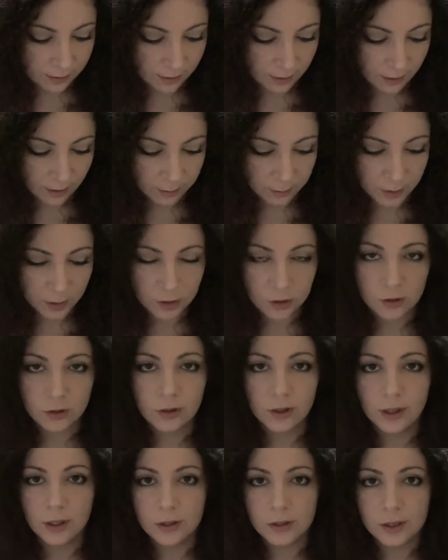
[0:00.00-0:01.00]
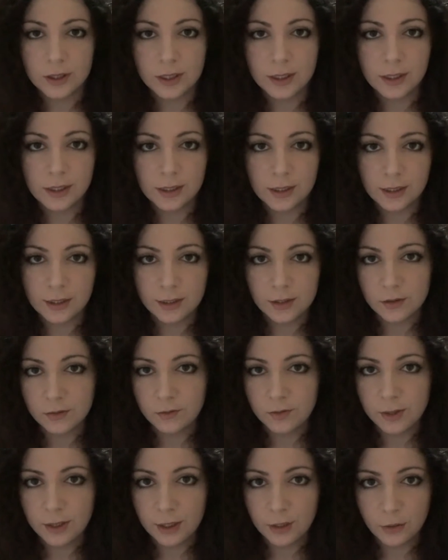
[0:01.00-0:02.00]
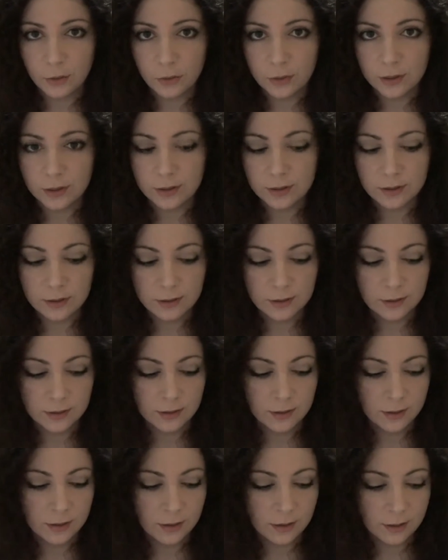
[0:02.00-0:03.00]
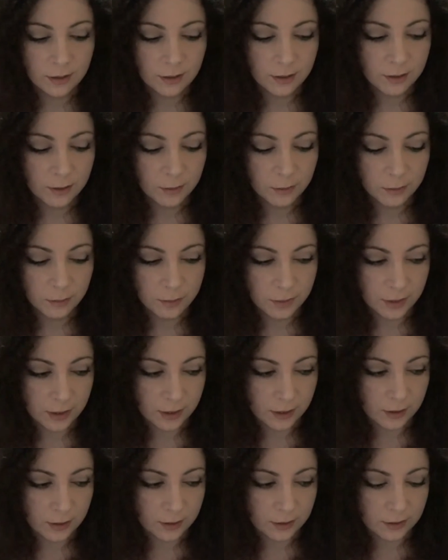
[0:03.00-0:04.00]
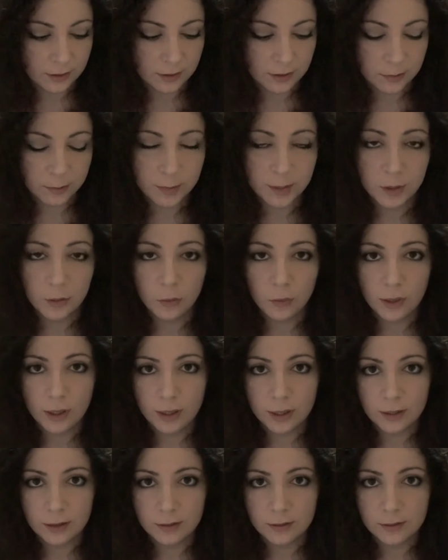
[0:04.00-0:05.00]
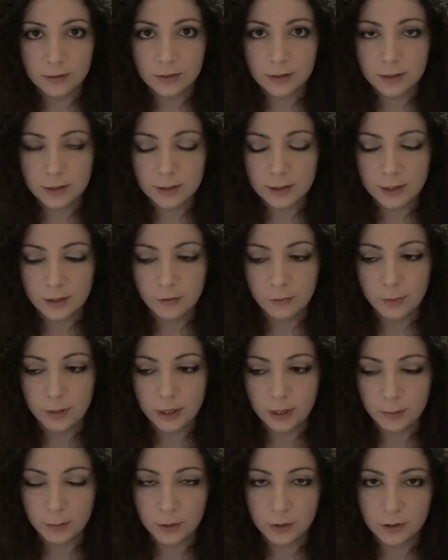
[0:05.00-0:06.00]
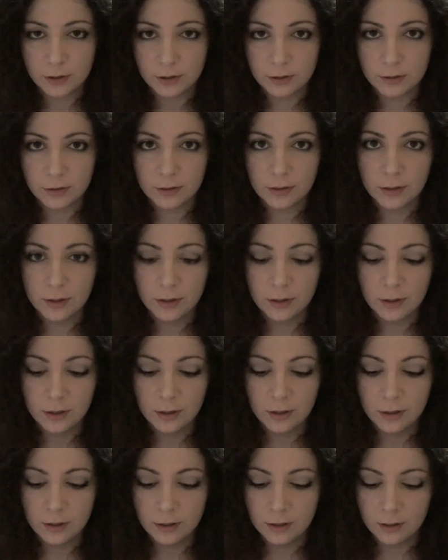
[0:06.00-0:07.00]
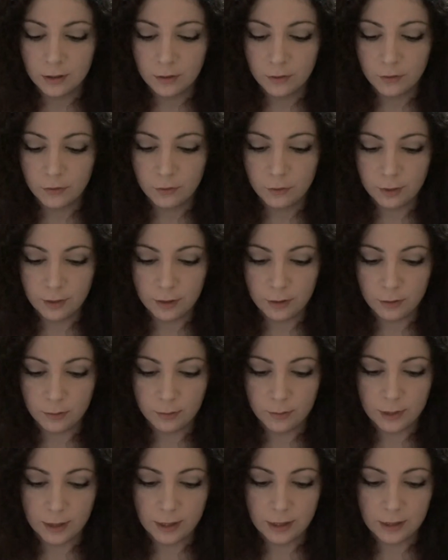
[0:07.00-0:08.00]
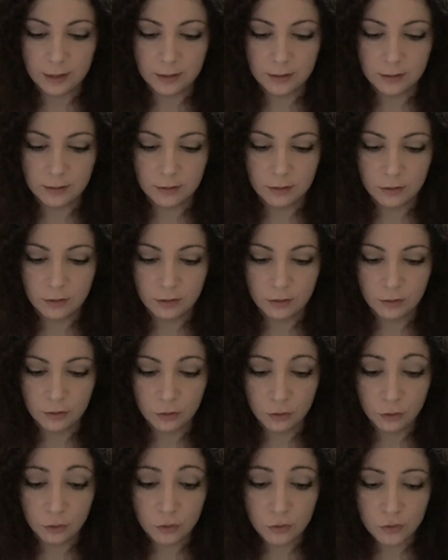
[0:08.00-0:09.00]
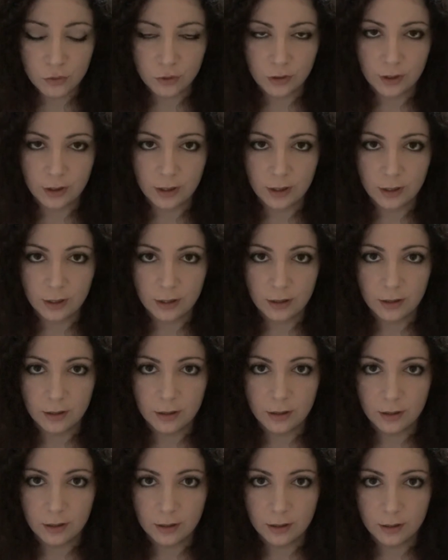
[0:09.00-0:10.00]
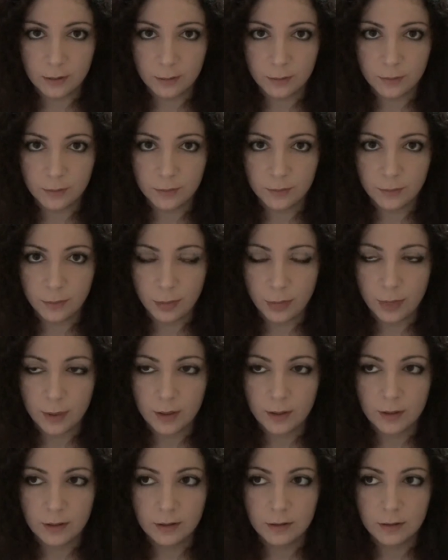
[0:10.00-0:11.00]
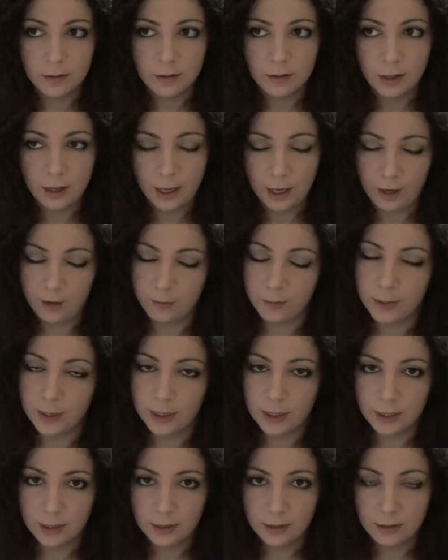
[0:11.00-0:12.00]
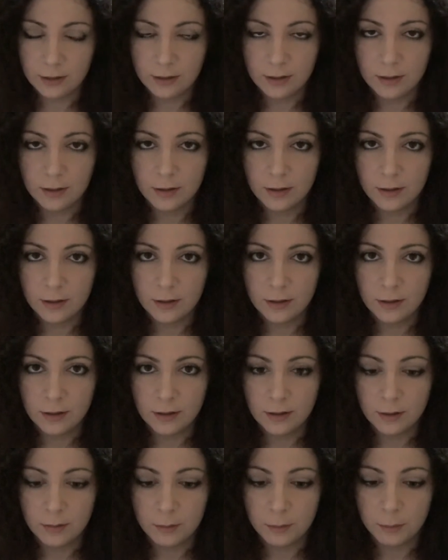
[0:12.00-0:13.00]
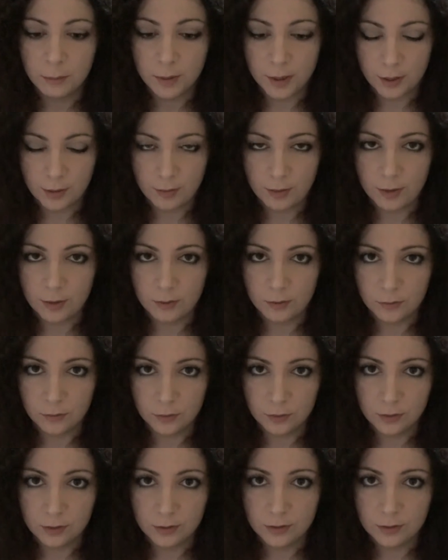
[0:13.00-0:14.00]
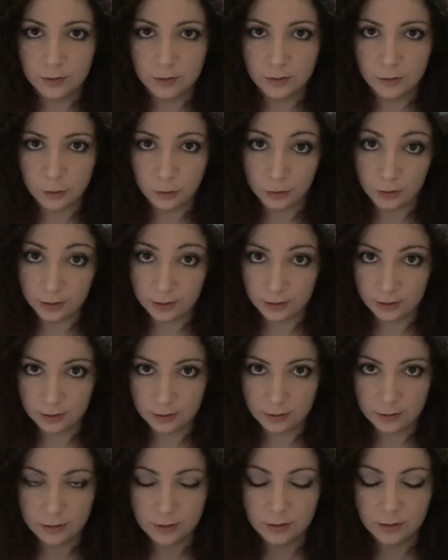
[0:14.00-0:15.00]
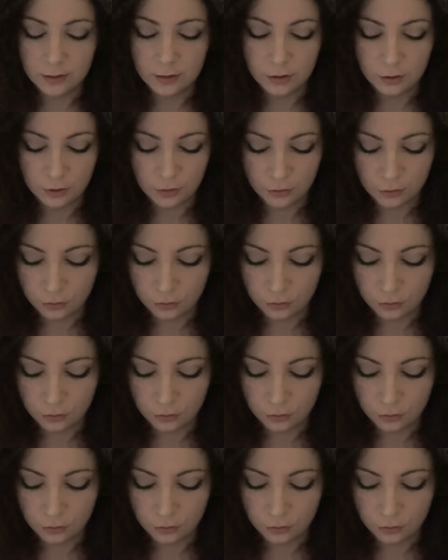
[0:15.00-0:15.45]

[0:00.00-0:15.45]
I'm not sure how tingly this video is because it's been a while since I've been able to film, and usually I have many background noises, so